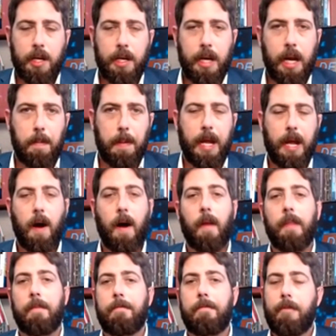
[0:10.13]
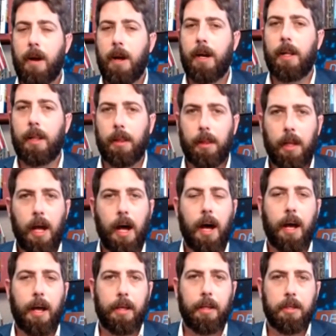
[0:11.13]
need to be on the front
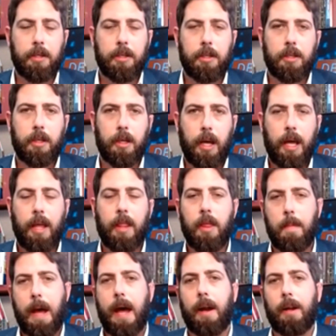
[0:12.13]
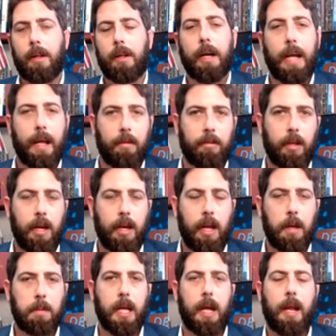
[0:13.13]
lines in the battle against the
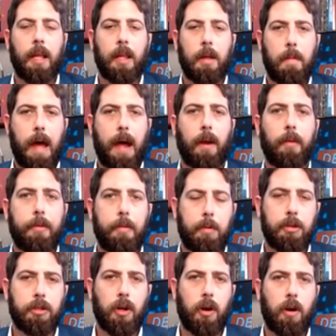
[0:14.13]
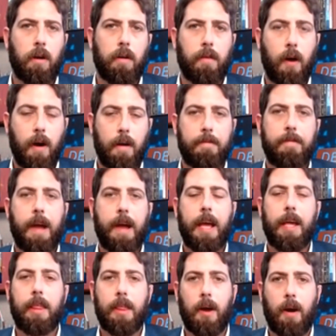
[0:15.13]
deep state, in the battle to preserve our
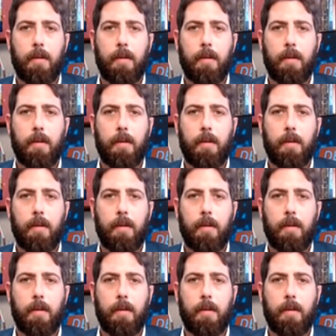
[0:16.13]
faith,